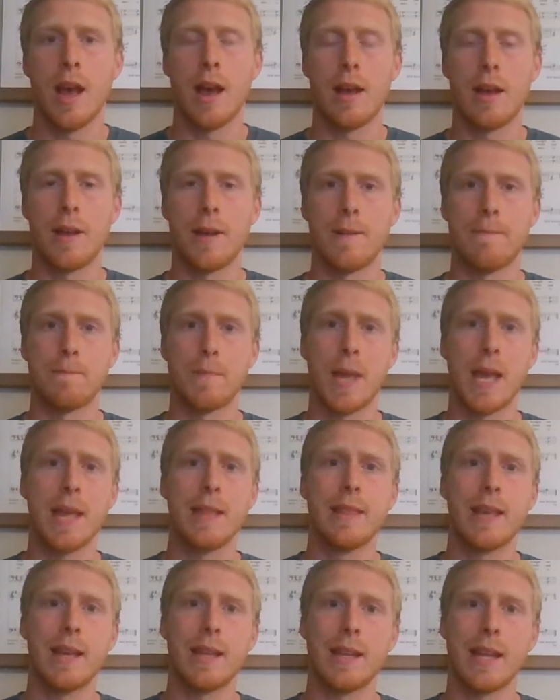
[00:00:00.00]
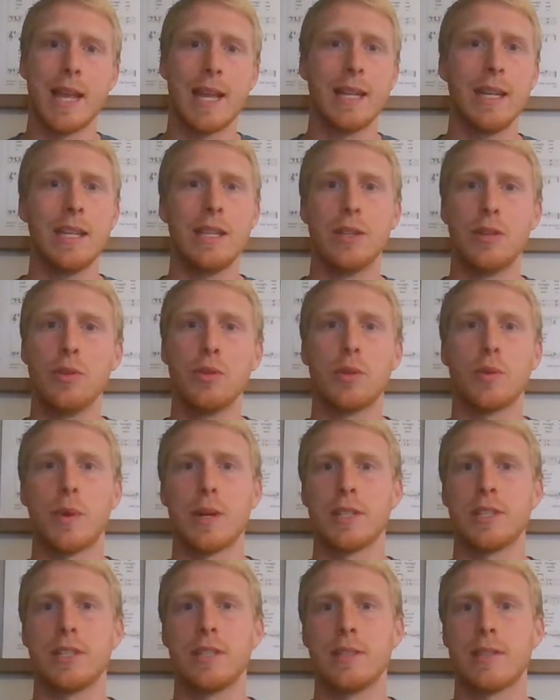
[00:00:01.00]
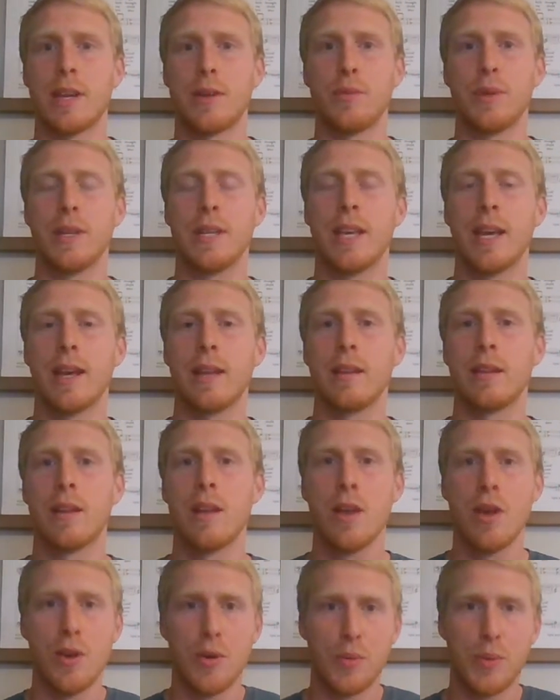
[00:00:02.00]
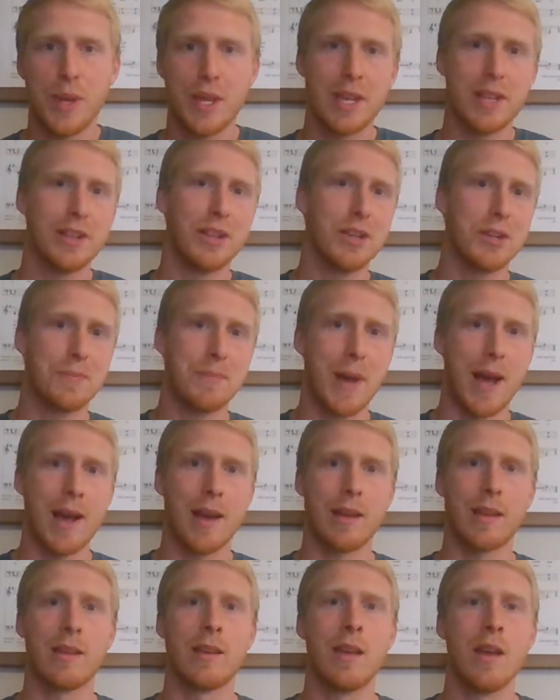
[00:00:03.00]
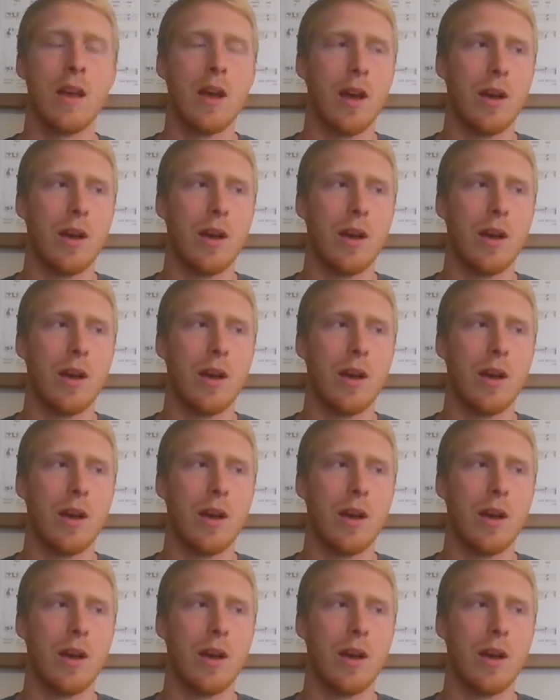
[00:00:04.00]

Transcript: And then any new questions that we get, we can look back,